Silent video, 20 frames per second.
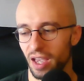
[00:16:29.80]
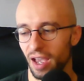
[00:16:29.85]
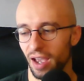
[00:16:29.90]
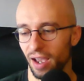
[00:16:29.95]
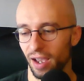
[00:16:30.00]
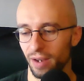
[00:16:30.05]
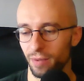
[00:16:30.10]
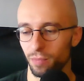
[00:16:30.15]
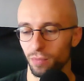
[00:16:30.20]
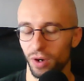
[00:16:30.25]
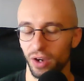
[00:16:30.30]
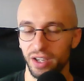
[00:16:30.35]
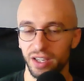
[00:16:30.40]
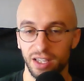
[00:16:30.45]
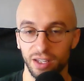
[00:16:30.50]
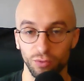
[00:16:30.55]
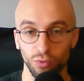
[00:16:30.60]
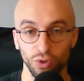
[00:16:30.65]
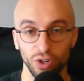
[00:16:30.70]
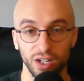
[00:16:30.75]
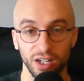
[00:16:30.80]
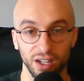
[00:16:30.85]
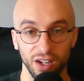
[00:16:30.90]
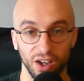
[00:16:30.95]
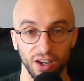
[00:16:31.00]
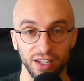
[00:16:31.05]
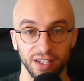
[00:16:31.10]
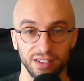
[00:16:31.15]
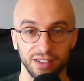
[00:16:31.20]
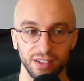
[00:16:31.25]
and Mikey really
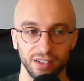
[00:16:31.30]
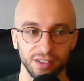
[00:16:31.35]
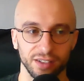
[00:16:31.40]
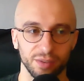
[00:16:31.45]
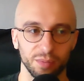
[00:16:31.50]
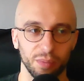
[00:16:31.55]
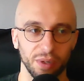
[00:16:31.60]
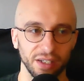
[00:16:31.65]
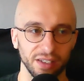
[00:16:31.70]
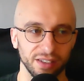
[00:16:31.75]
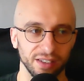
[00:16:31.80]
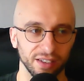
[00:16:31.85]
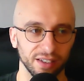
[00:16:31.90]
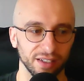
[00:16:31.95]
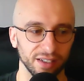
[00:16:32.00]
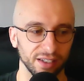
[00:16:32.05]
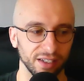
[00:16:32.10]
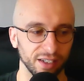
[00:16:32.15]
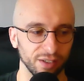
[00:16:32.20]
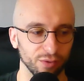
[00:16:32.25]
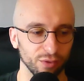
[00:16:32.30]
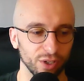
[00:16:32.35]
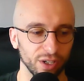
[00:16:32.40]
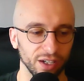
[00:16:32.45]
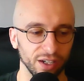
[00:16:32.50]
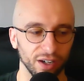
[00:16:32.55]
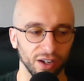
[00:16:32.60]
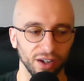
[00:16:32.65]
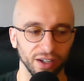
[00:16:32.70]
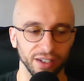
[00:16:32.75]
liked us. Basically, he really
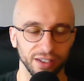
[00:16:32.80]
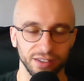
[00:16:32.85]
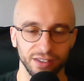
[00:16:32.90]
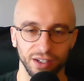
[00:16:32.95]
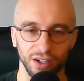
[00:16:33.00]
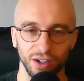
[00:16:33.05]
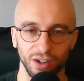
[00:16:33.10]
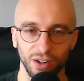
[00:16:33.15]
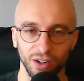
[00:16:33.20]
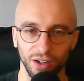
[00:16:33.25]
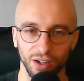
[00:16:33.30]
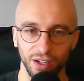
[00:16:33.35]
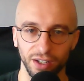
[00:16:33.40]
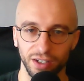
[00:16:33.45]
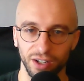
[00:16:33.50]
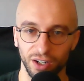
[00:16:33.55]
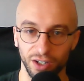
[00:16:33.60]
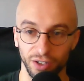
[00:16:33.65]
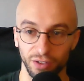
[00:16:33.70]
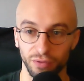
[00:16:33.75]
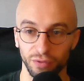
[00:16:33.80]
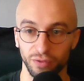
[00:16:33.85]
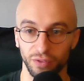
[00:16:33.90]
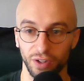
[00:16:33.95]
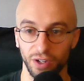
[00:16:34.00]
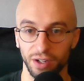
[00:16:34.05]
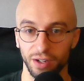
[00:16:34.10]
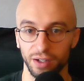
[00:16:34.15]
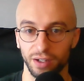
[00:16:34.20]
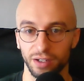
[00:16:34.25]
liked our like kind of
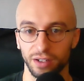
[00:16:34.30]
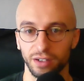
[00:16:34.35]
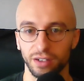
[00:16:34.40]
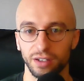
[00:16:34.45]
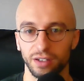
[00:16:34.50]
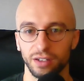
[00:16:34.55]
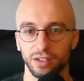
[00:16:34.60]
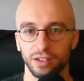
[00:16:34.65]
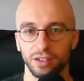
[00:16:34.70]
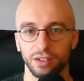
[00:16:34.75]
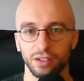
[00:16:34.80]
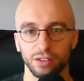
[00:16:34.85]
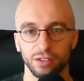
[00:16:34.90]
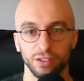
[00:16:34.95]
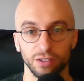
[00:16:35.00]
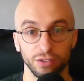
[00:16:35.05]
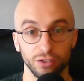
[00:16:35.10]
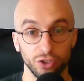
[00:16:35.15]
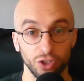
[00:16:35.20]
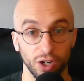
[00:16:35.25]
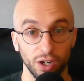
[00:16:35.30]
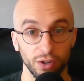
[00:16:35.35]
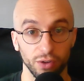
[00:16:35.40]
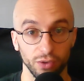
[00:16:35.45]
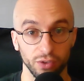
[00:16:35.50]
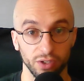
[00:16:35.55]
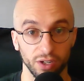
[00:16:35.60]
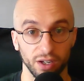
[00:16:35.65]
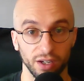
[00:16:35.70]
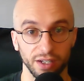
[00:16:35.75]
uh,
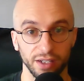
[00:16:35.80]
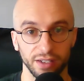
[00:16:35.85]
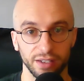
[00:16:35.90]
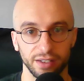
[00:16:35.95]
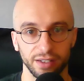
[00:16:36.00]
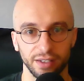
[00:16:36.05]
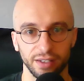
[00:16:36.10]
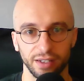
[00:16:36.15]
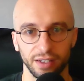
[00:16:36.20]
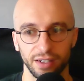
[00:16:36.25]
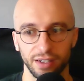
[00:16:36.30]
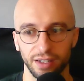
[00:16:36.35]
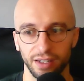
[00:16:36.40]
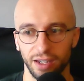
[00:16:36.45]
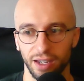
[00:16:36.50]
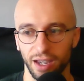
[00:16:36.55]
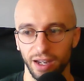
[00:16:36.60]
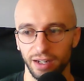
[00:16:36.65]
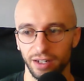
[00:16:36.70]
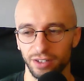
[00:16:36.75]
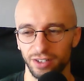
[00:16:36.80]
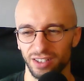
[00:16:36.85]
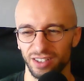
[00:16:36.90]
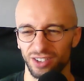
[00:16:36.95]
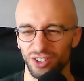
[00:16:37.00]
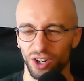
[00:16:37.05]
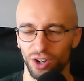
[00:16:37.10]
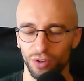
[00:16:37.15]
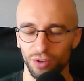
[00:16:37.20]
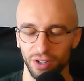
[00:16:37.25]
childlike energy.
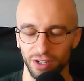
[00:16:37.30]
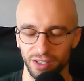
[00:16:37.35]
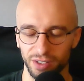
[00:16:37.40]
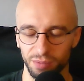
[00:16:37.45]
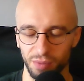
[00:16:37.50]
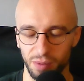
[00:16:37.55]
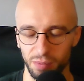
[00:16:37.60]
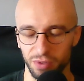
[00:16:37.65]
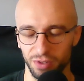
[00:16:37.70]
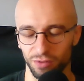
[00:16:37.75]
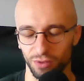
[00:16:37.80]
Childlike is maybe the